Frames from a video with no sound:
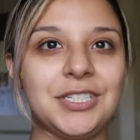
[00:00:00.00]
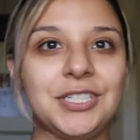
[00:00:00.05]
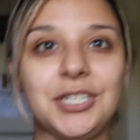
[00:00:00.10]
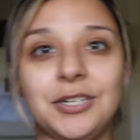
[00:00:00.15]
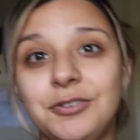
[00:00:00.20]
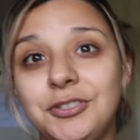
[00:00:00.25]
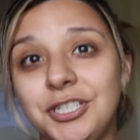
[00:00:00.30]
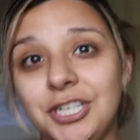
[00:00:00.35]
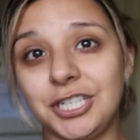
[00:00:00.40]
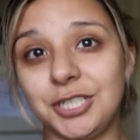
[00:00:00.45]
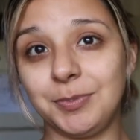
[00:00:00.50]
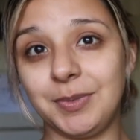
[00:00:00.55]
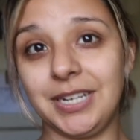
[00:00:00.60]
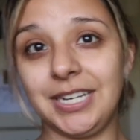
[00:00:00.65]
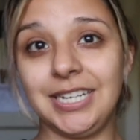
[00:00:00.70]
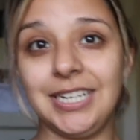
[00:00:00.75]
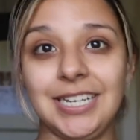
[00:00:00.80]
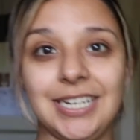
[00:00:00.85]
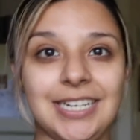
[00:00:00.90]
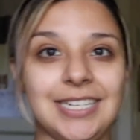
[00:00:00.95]
Don't judge
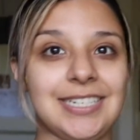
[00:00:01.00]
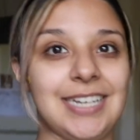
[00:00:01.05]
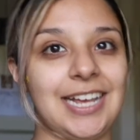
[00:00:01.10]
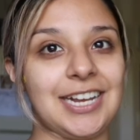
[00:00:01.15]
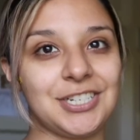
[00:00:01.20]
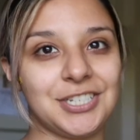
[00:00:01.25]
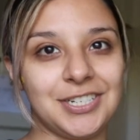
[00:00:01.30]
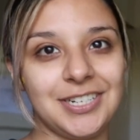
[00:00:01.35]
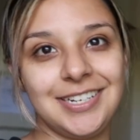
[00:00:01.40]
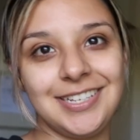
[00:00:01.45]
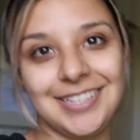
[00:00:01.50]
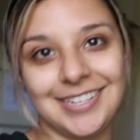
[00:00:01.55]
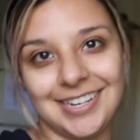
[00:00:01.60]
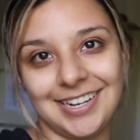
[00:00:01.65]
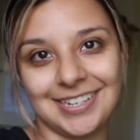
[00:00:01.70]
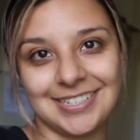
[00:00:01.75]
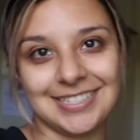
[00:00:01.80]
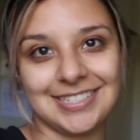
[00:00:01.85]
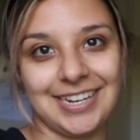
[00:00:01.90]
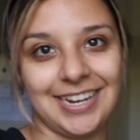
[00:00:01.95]
me, it is actually the
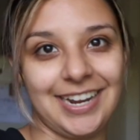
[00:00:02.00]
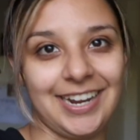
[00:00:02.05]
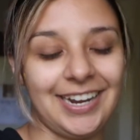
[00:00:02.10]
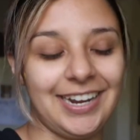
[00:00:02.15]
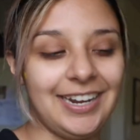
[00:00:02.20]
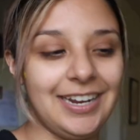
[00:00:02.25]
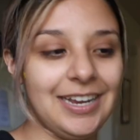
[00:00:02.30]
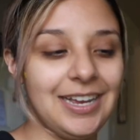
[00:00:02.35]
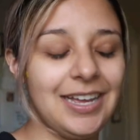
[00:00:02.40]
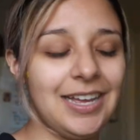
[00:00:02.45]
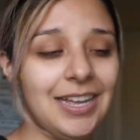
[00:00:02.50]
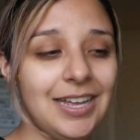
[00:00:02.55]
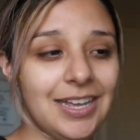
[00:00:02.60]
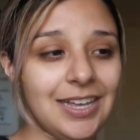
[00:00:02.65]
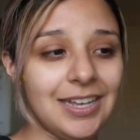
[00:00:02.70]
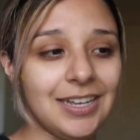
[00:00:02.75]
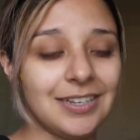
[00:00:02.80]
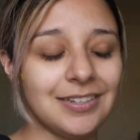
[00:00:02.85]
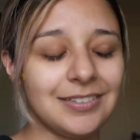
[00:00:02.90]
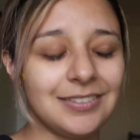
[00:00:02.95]
next day.
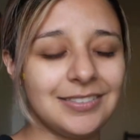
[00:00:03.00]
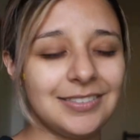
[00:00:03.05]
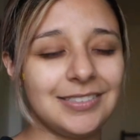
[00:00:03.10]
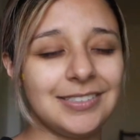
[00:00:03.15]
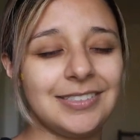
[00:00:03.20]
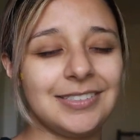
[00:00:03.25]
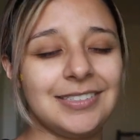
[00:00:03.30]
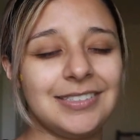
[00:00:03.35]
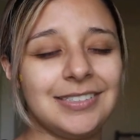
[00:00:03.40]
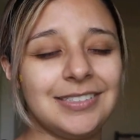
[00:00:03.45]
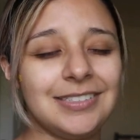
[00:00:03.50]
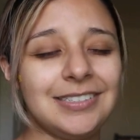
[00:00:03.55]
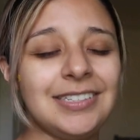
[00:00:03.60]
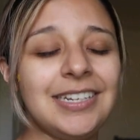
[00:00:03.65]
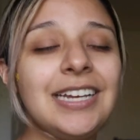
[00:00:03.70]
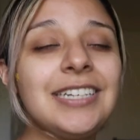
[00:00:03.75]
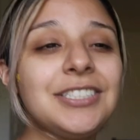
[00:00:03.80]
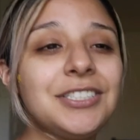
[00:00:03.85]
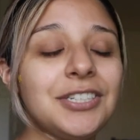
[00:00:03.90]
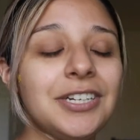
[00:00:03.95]

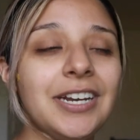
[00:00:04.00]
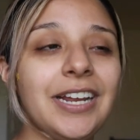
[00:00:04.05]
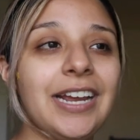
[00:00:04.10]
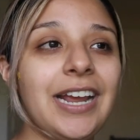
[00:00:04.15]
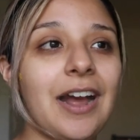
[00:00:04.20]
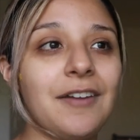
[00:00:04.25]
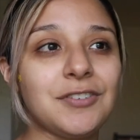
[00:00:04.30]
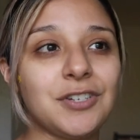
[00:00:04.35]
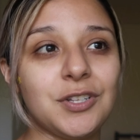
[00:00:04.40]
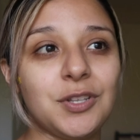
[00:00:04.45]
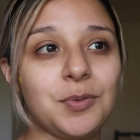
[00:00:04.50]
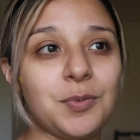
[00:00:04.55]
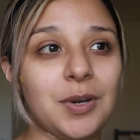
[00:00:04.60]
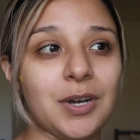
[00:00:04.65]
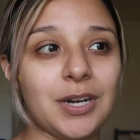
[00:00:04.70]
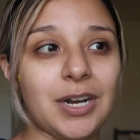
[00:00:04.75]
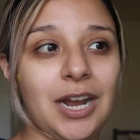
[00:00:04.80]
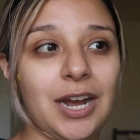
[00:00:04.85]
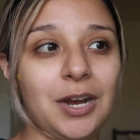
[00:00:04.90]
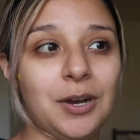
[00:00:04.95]
Yesterday after the
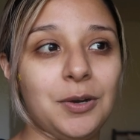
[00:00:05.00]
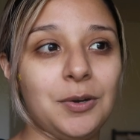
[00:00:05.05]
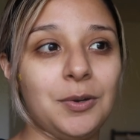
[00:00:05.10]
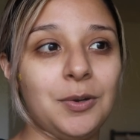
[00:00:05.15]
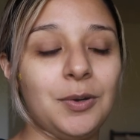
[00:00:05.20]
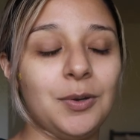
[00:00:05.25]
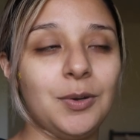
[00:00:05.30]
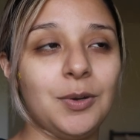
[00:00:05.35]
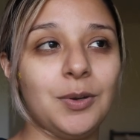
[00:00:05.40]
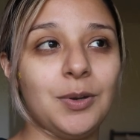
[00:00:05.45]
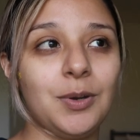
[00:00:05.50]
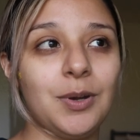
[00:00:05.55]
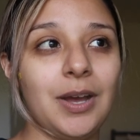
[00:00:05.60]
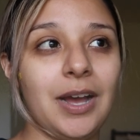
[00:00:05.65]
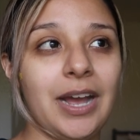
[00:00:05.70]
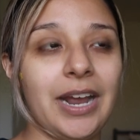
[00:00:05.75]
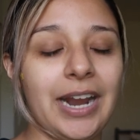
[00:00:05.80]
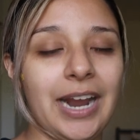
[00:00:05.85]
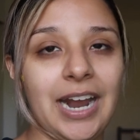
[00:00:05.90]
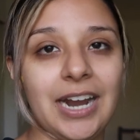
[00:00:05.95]
workout,
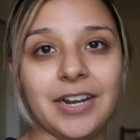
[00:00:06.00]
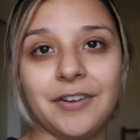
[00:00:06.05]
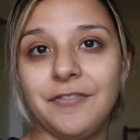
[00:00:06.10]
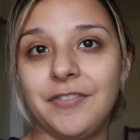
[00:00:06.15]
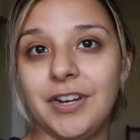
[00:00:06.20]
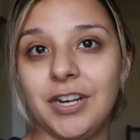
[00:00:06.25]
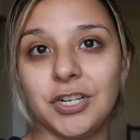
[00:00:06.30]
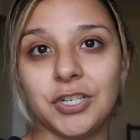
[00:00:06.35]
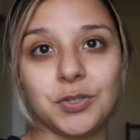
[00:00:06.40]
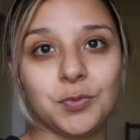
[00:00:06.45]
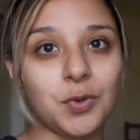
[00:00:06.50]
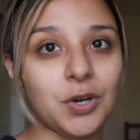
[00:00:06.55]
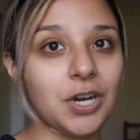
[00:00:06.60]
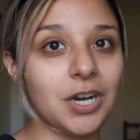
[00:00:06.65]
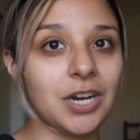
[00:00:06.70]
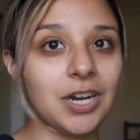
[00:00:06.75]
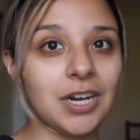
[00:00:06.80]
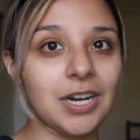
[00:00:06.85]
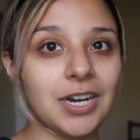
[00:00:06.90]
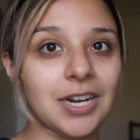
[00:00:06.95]
I had to finish
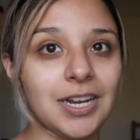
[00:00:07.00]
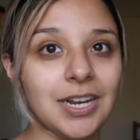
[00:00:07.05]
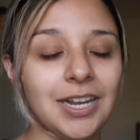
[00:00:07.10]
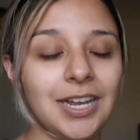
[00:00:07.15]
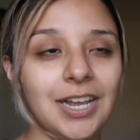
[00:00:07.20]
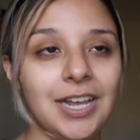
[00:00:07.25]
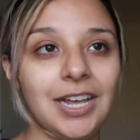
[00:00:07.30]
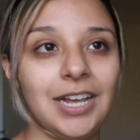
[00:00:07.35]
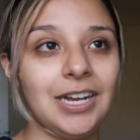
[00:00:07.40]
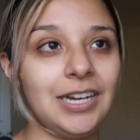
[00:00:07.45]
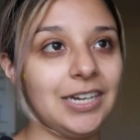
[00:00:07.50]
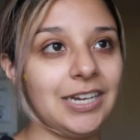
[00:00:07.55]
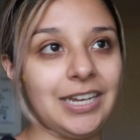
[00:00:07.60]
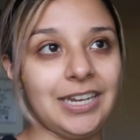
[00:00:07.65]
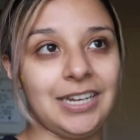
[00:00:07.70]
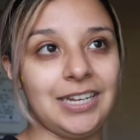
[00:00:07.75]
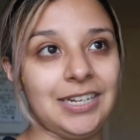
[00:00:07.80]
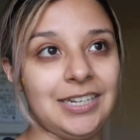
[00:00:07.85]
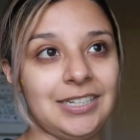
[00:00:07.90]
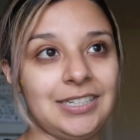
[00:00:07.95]
work
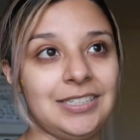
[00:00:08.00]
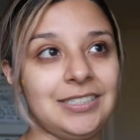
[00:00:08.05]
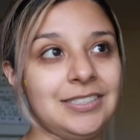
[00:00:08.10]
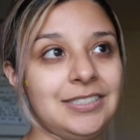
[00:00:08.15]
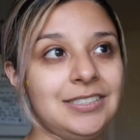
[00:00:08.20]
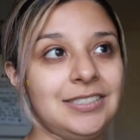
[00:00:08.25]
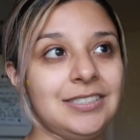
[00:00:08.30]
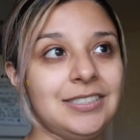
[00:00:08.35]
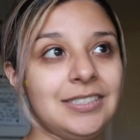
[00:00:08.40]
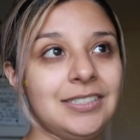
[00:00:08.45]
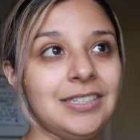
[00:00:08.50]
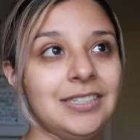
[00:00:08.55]
and